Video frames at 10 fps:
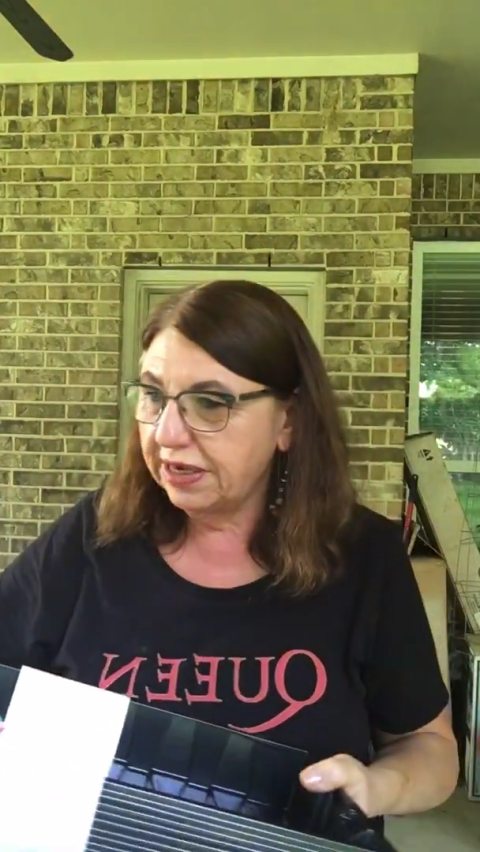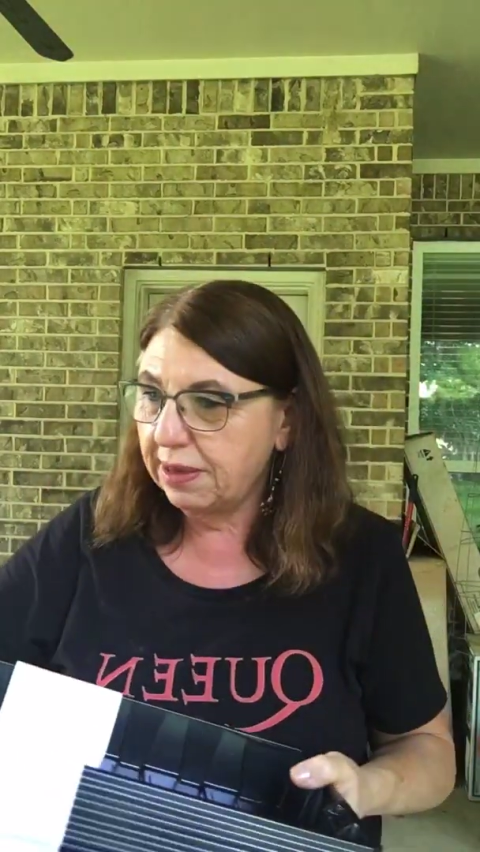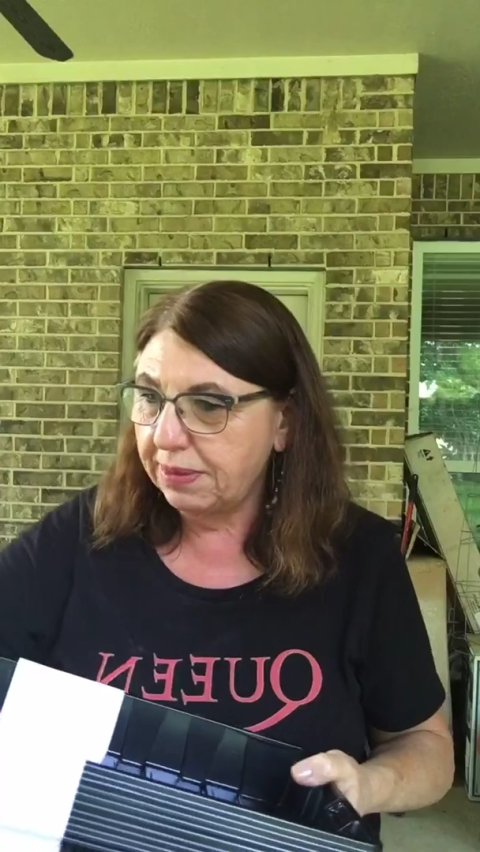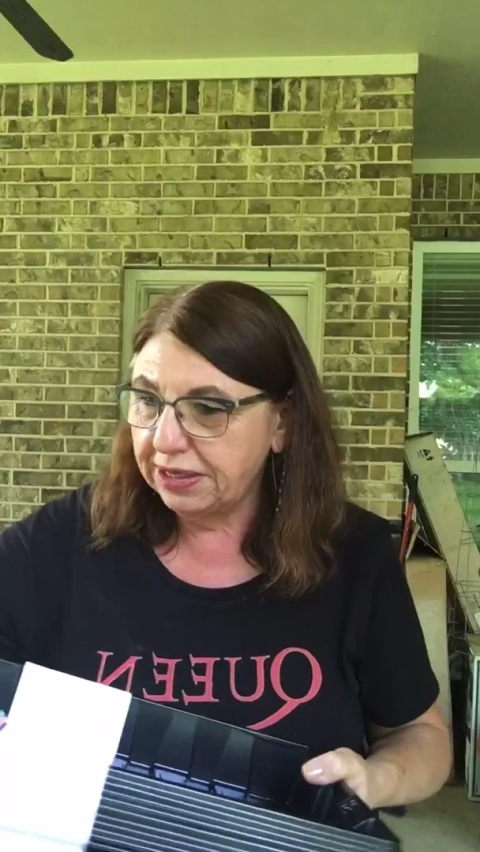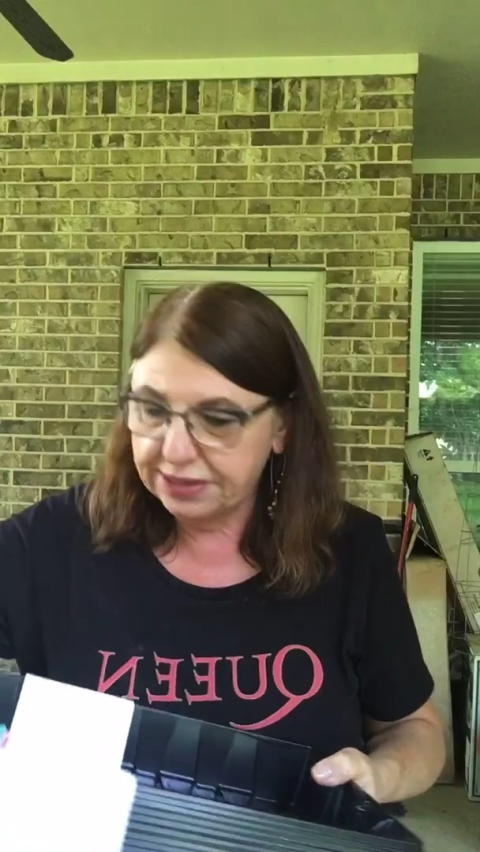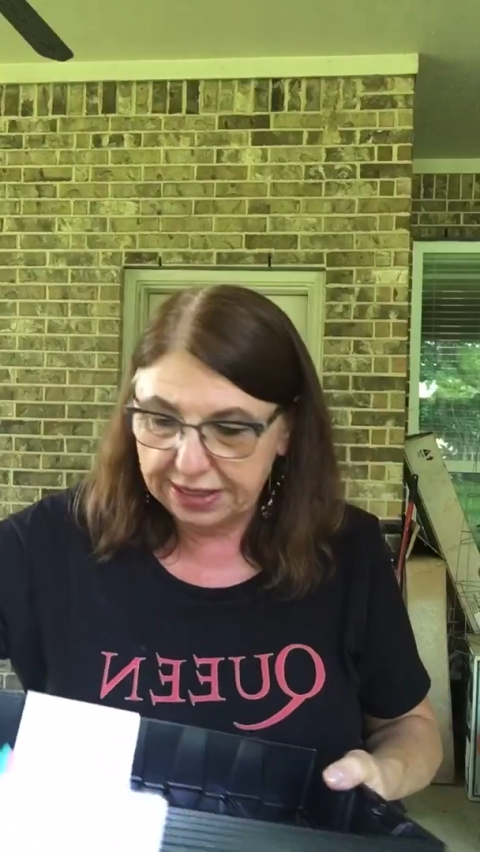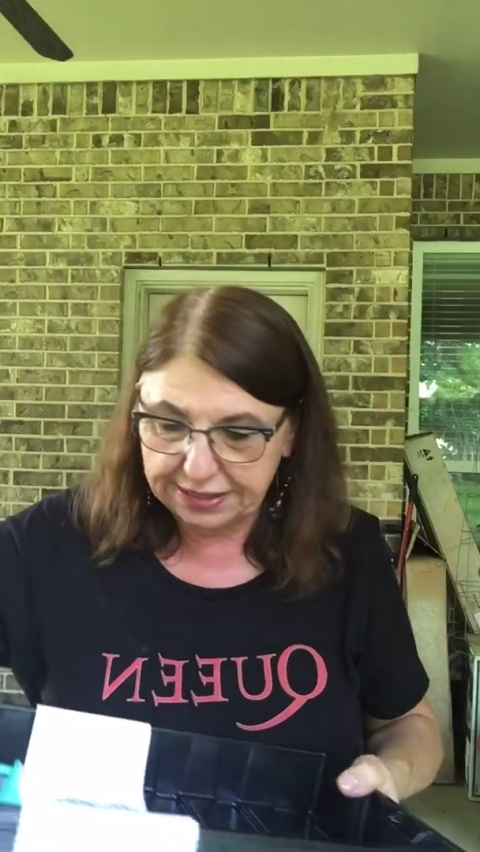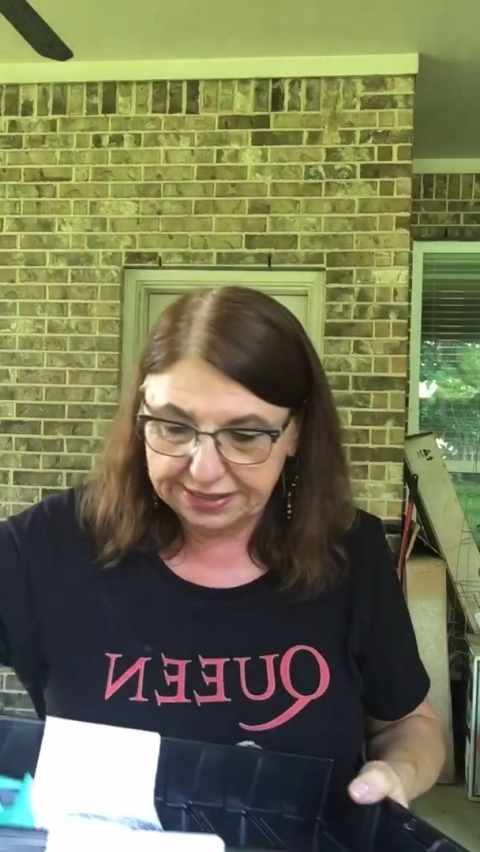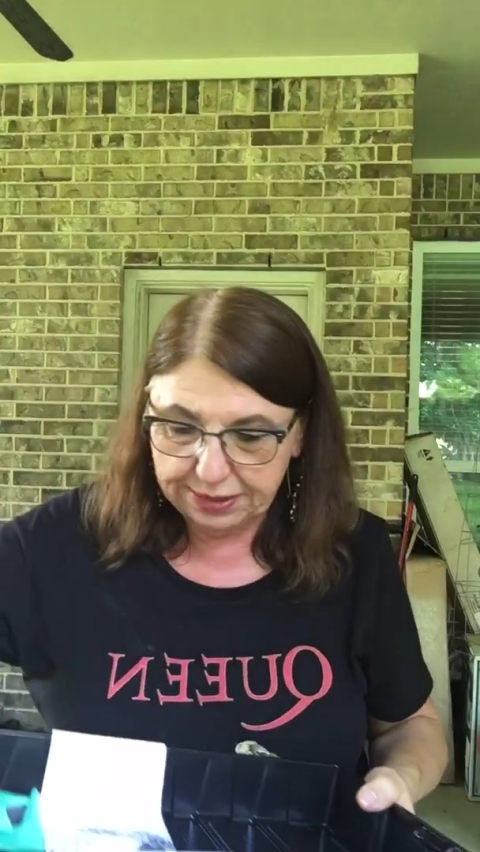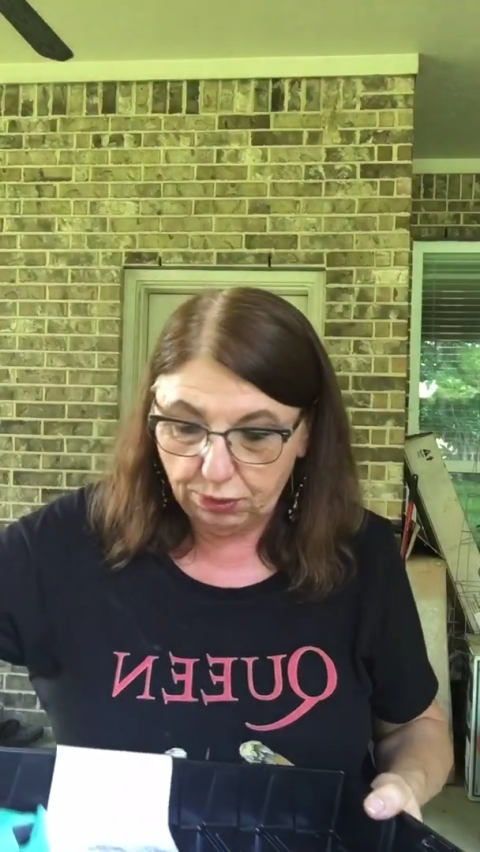come outside to
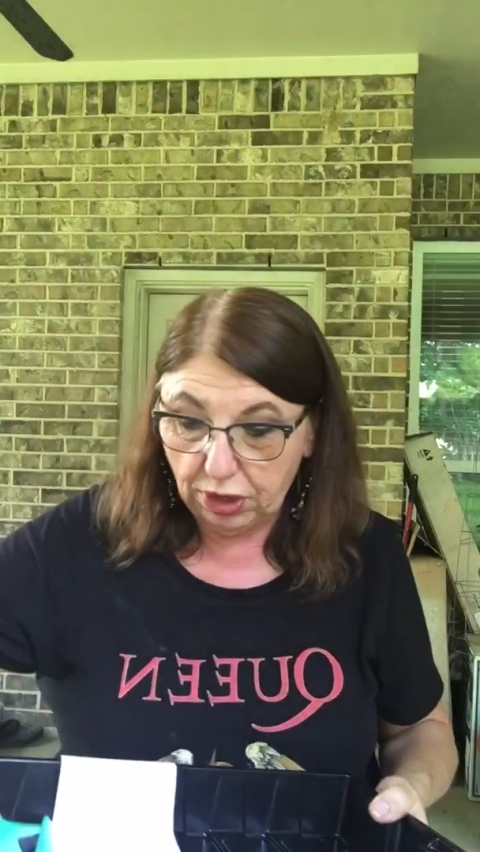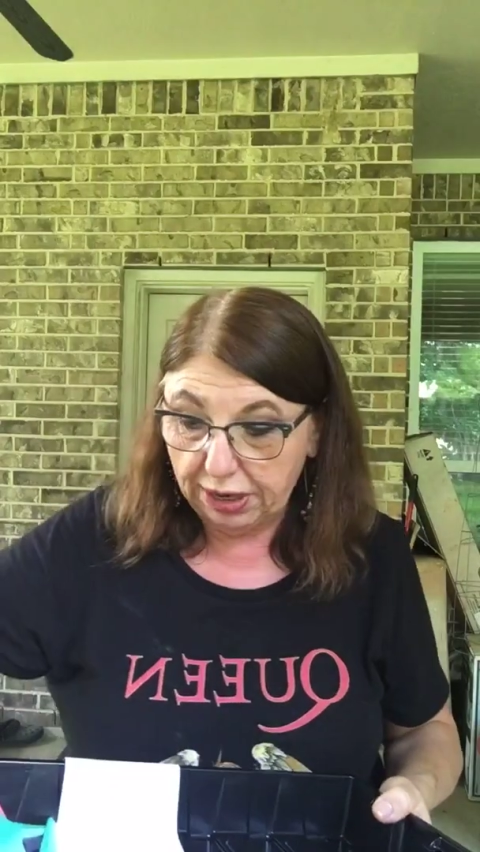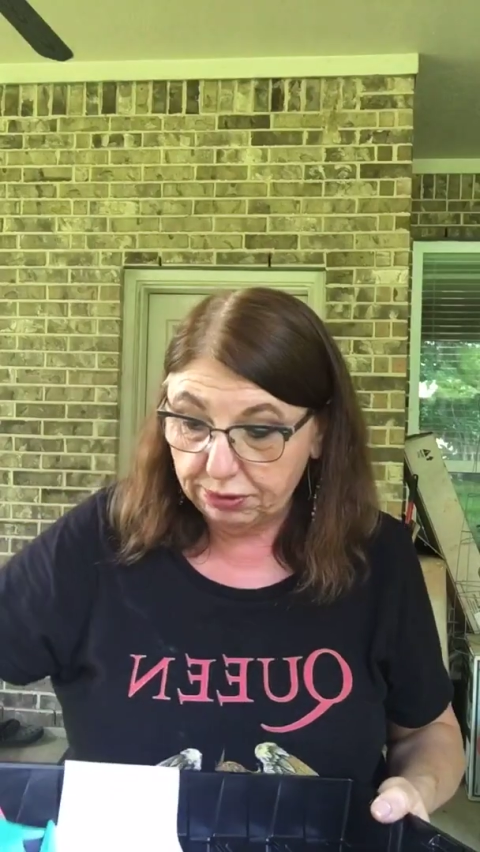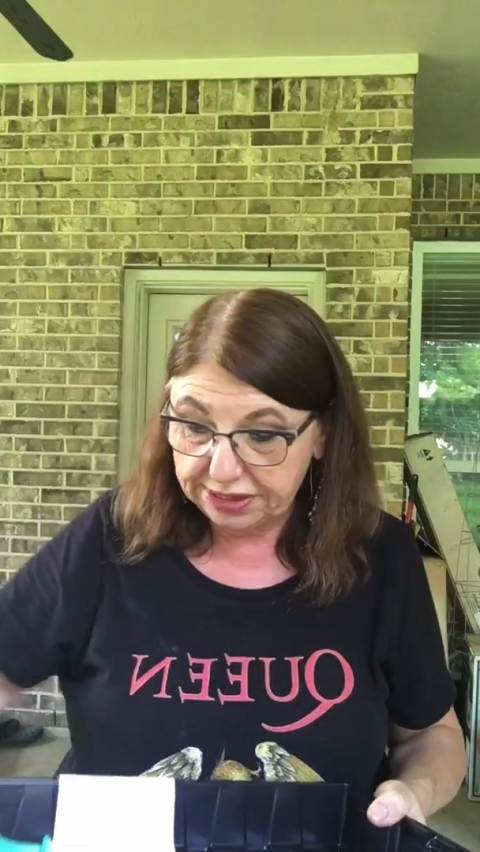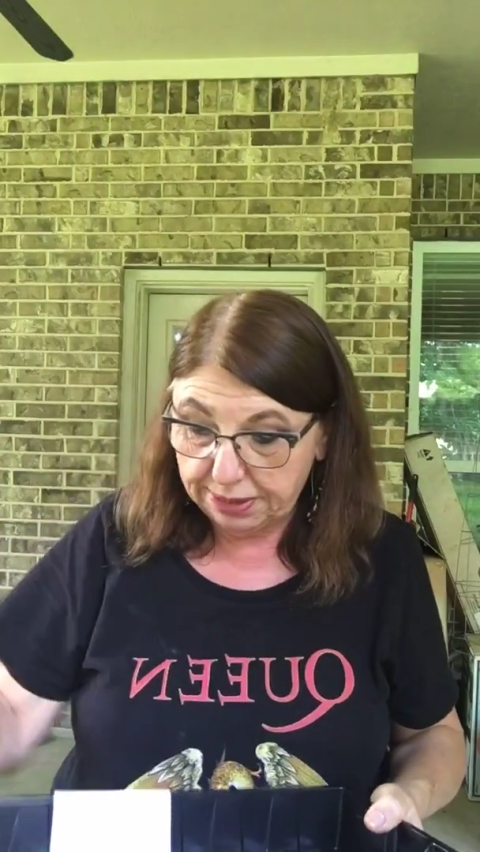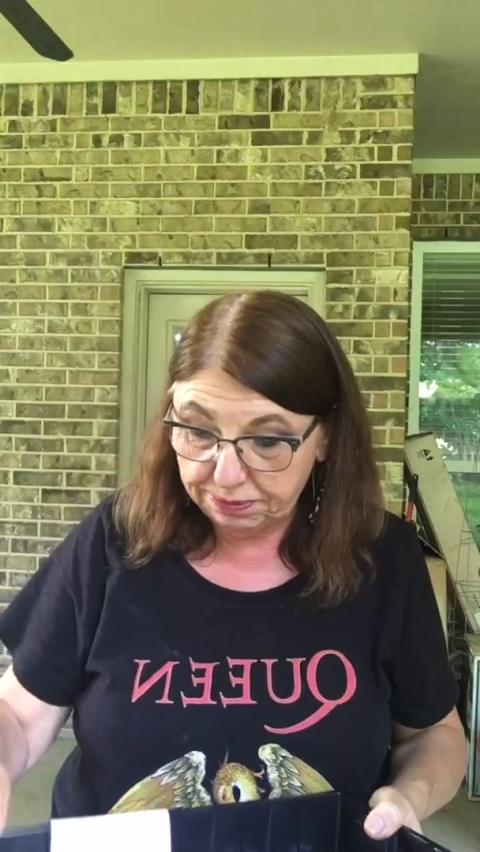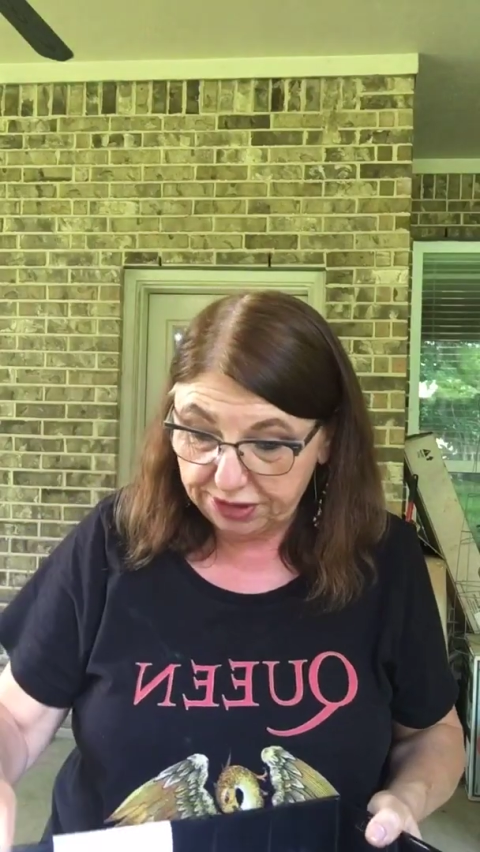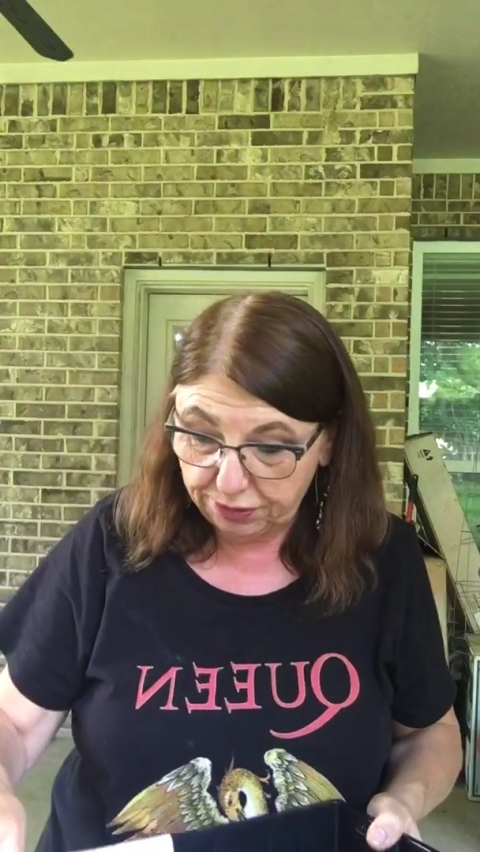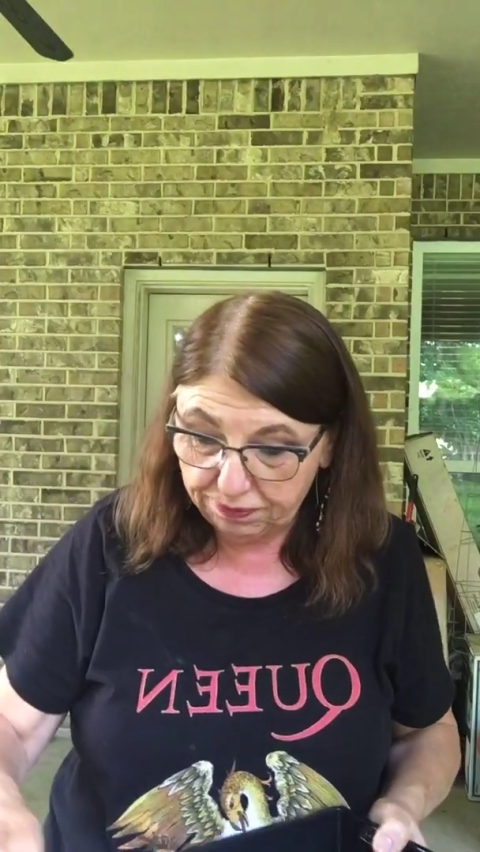see what I was up to.